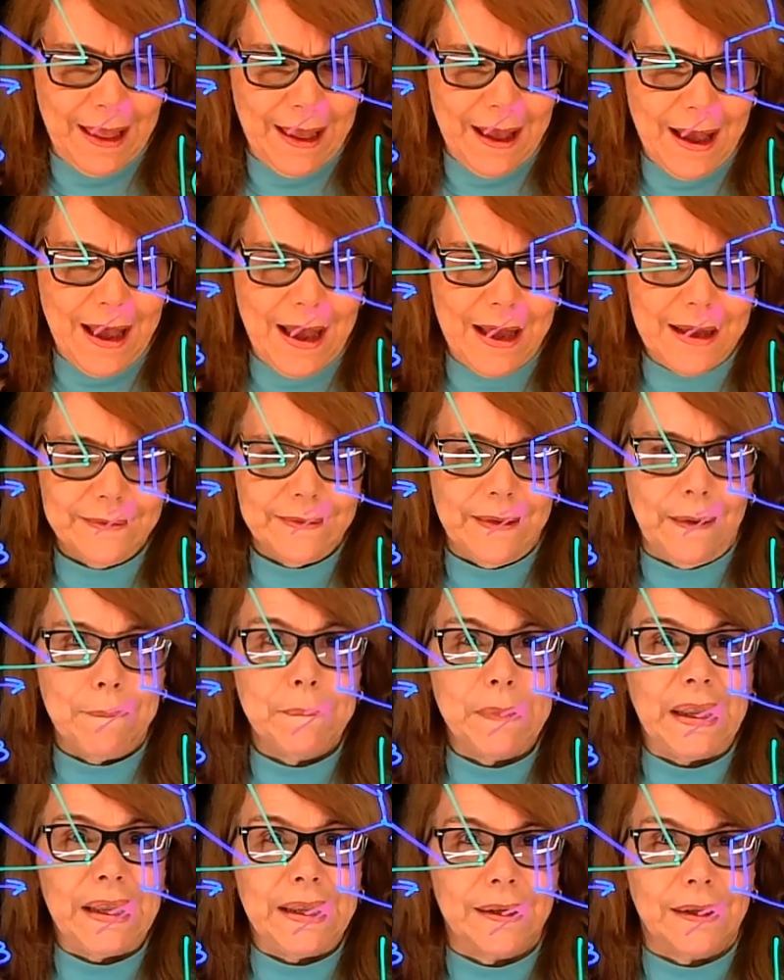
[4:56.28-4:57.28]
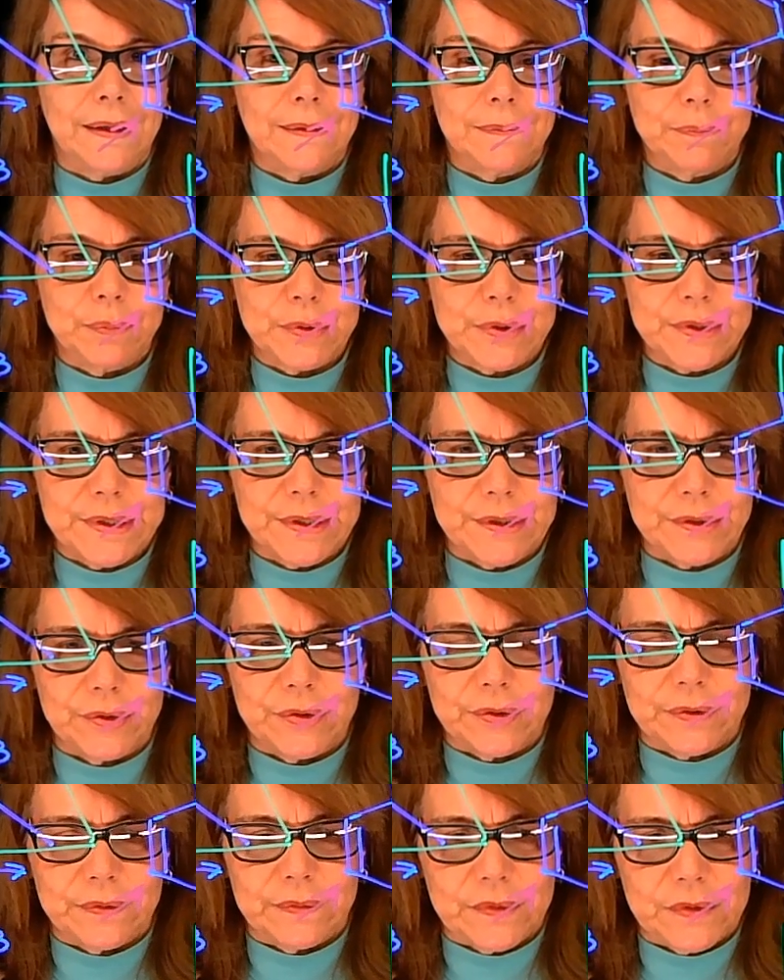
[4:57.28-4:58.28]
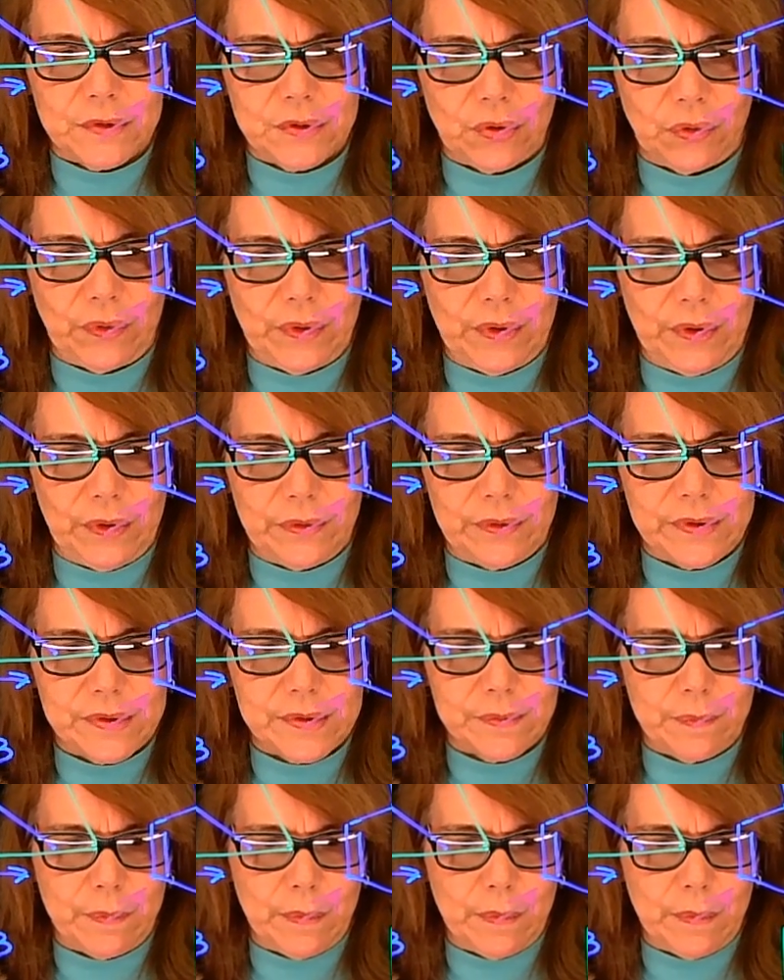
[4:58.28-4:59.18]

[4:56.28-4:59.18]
at the meta position. So here's